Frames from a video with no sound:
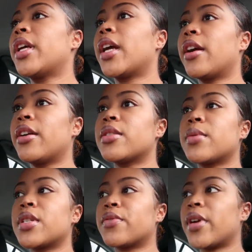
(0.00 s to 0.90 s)
running errands
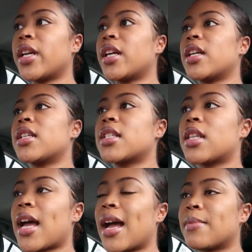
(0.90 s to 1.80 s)
when it's raining is
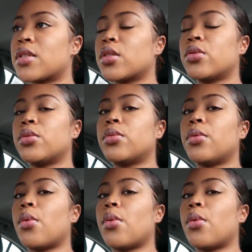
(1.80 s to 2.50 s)
the absolute